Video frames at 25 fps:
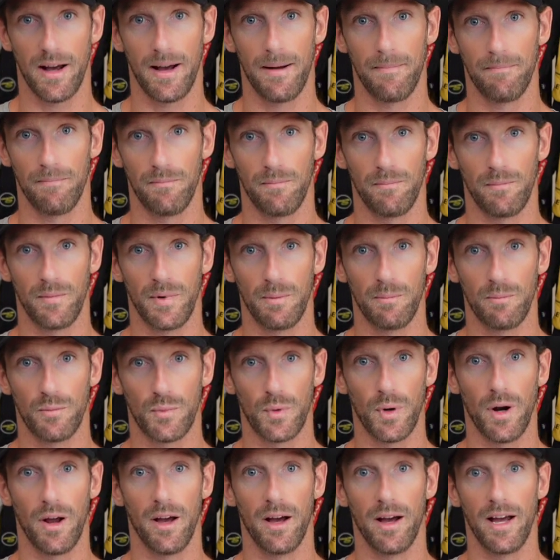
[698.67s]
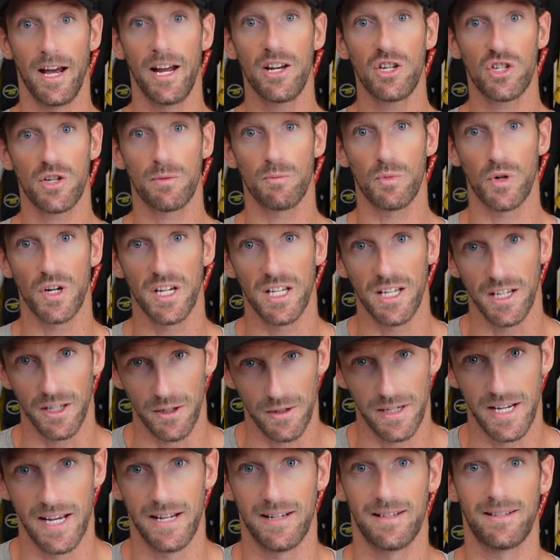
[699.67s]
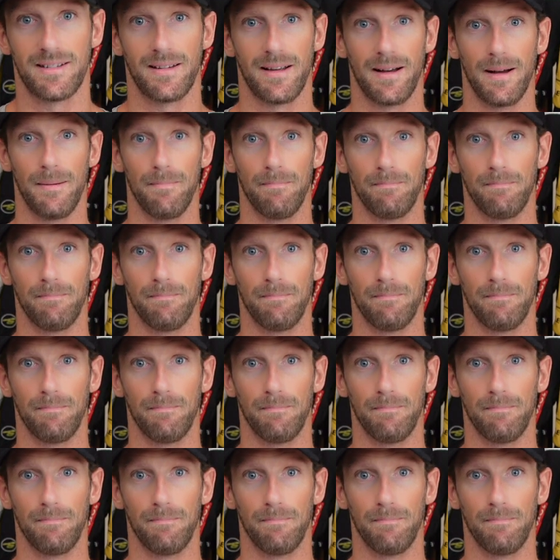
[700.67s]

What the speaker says: engine braking you get.